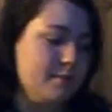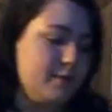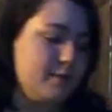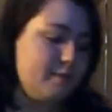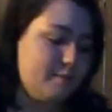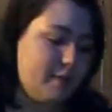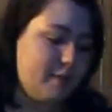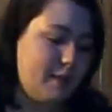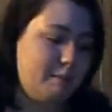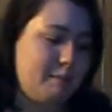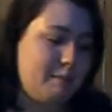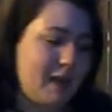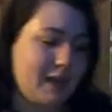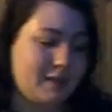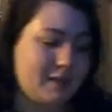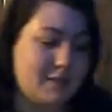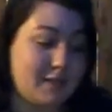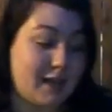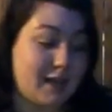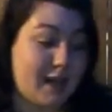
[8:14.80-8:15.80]
But back
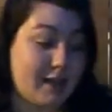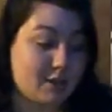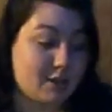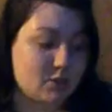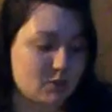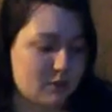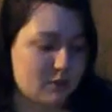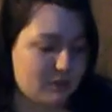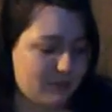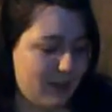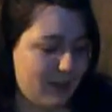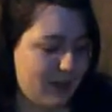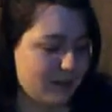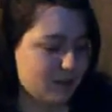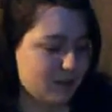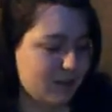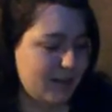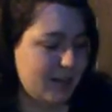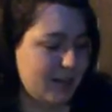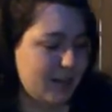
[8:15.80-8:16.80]
to the actual
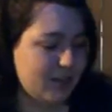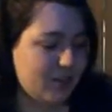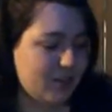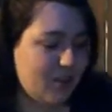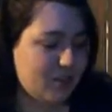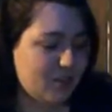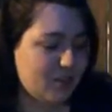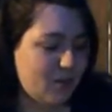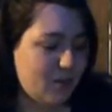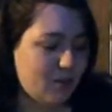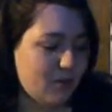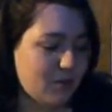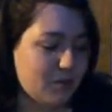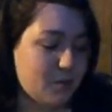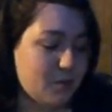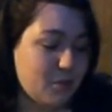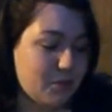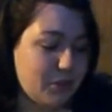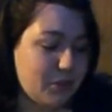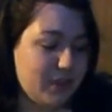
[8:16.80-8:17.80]
flashlight, and not all the
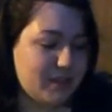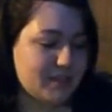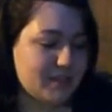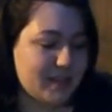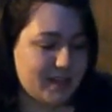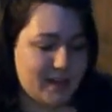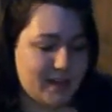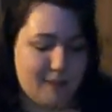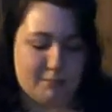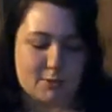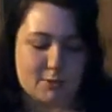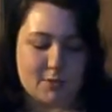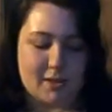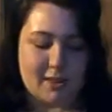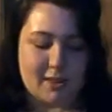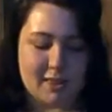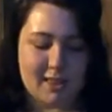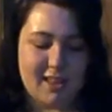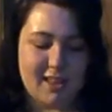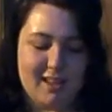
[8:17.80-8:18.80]
cool things that it comes with.
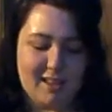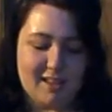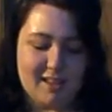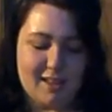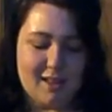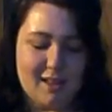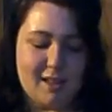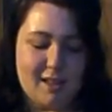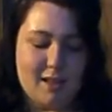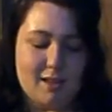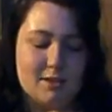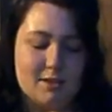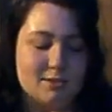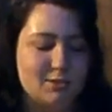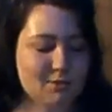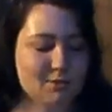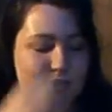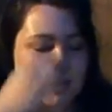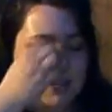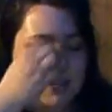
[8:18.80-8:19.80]

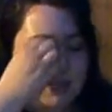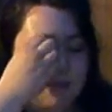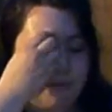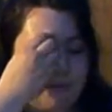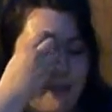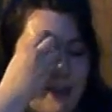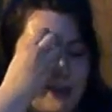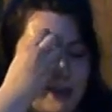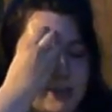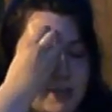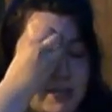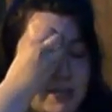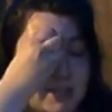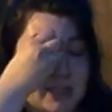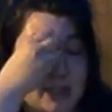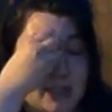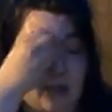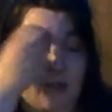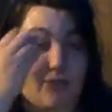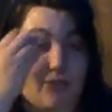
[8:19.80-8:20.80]
So these flashlights,
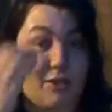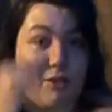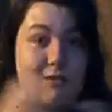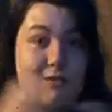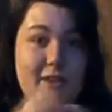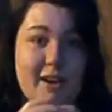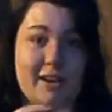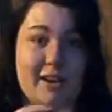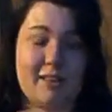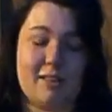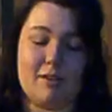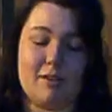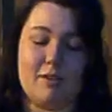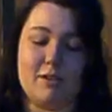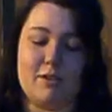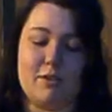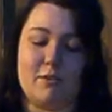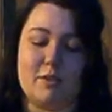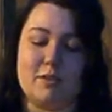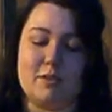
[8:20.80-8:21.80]
although very little,
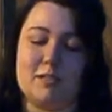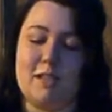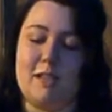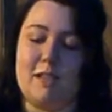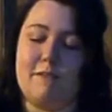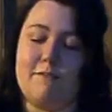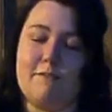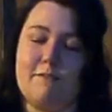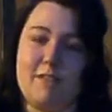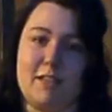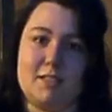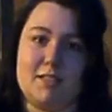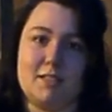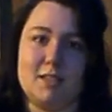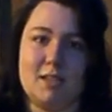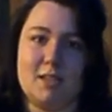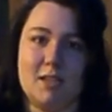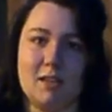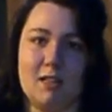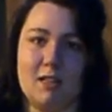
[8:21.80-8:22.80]
you can see it fits
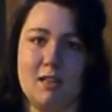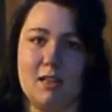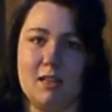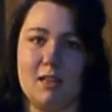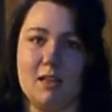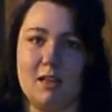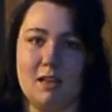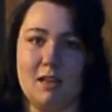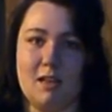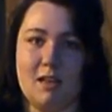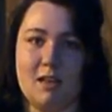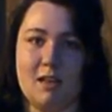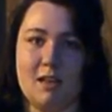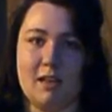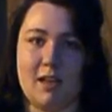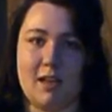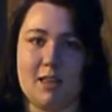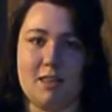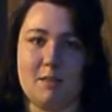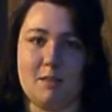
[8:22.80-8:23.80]

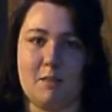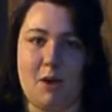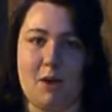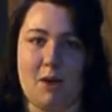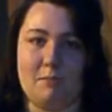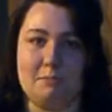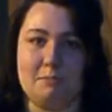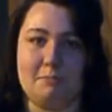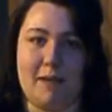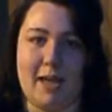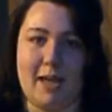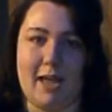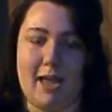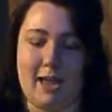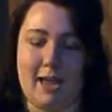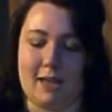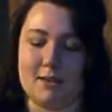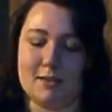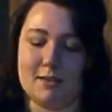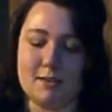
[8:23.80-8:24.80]
in the palm of my
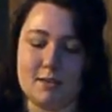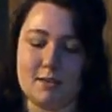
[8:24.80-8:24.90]
hand.